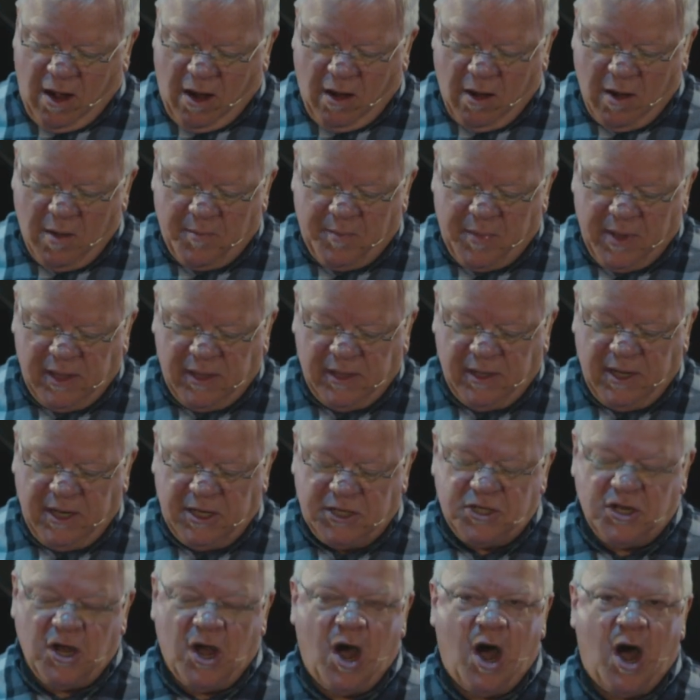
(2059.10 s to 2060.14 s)
our
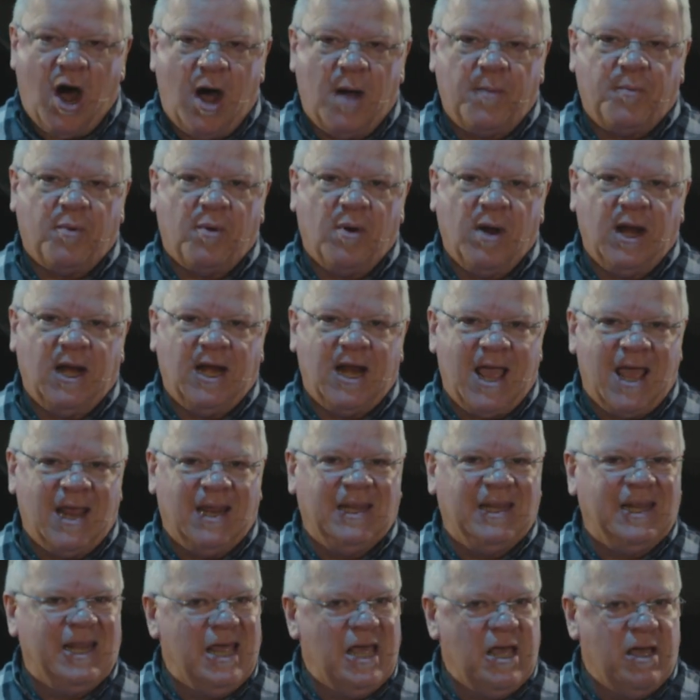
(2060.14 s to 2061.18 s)
ability to operate
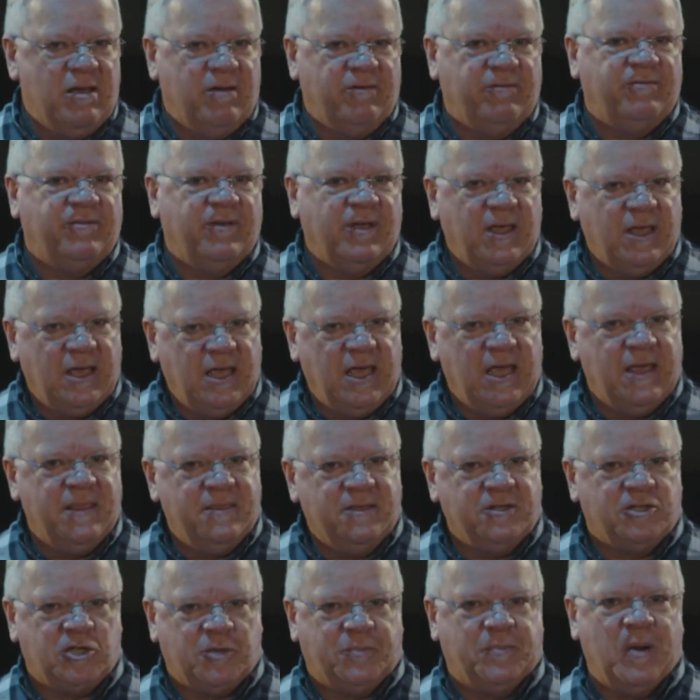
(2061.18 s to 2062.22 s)
and live
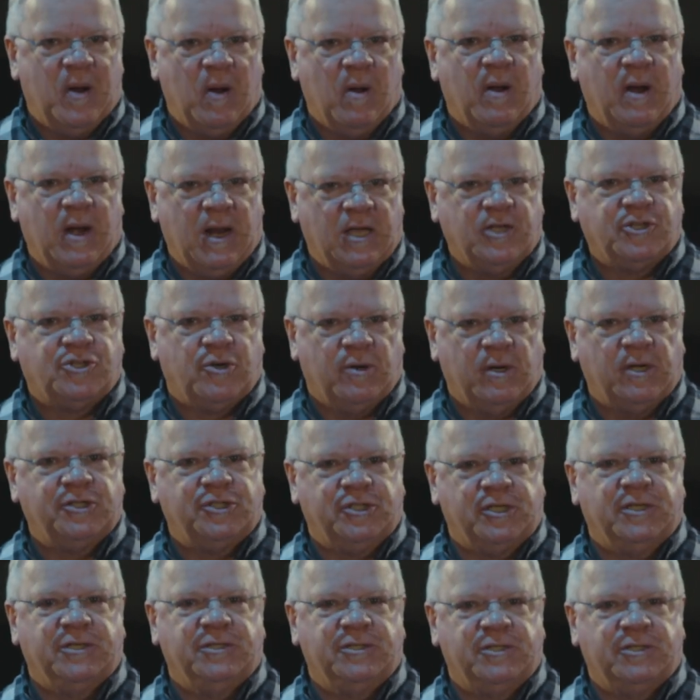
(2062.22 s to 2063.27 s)
in the spirit as
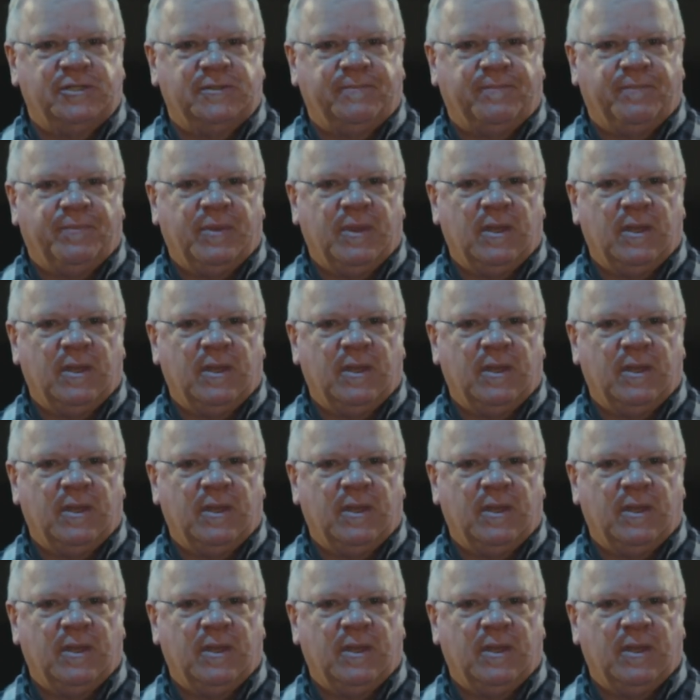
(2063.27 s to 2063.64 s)
Christians.